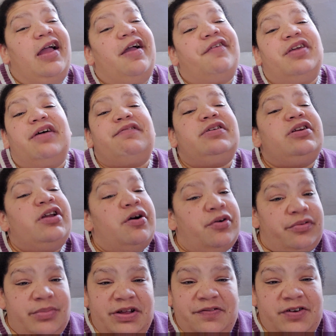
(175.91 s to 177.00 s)
if you have
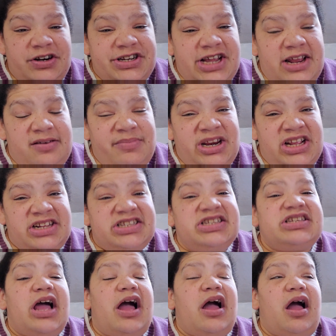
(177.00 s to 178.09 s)
known me for 10 minutes,